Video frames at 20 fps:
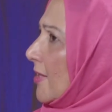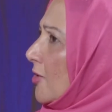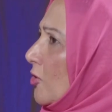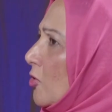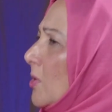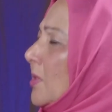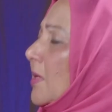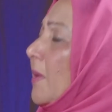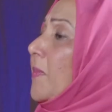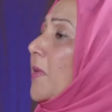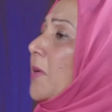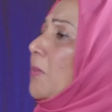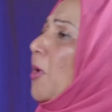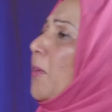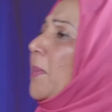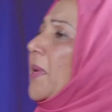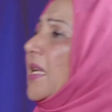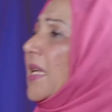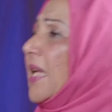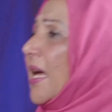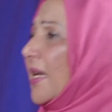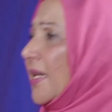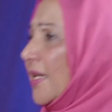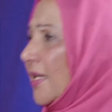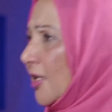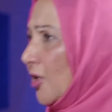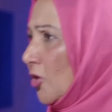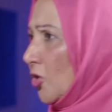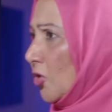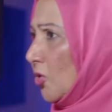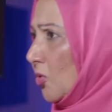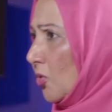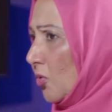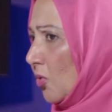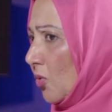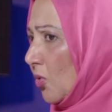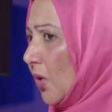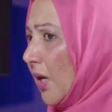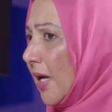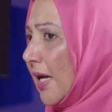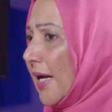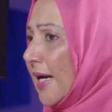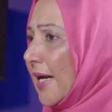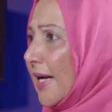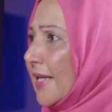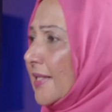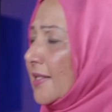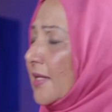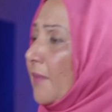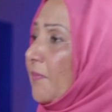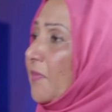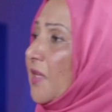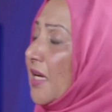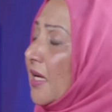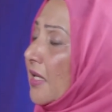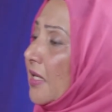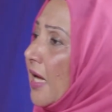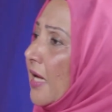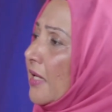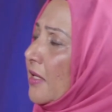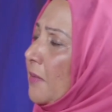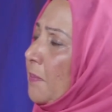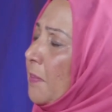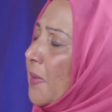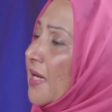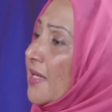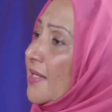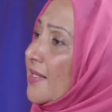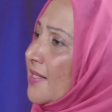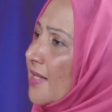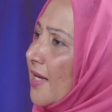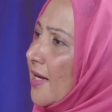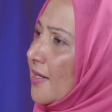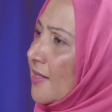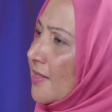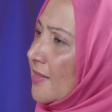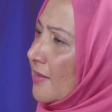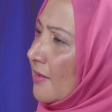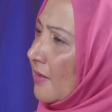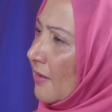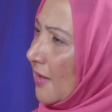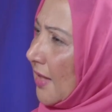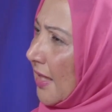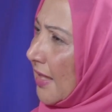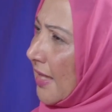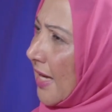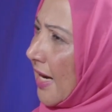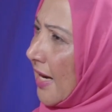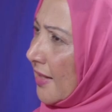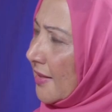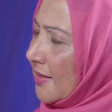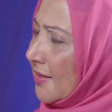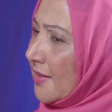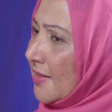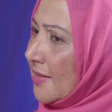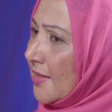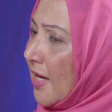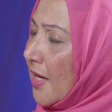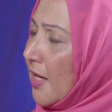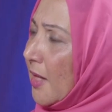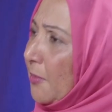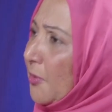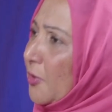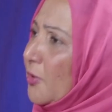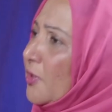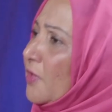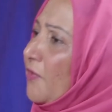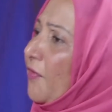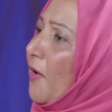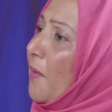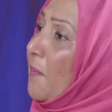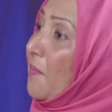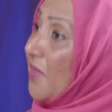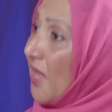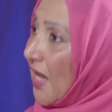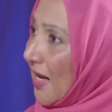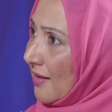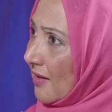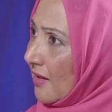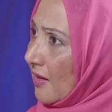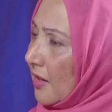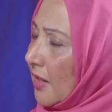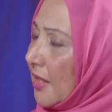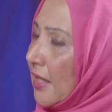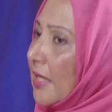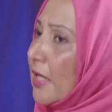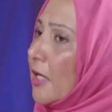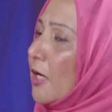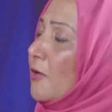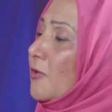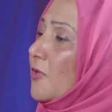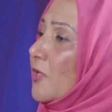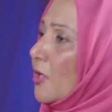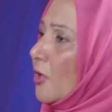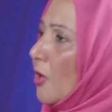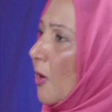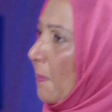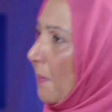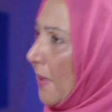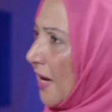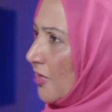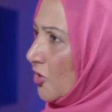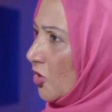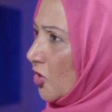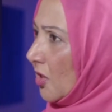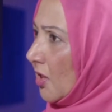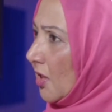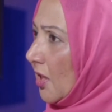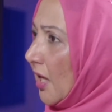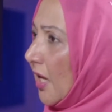It's not something mommy and daddy needs to do. It's something, and the parents can instill that kindness because from that grows the compassion.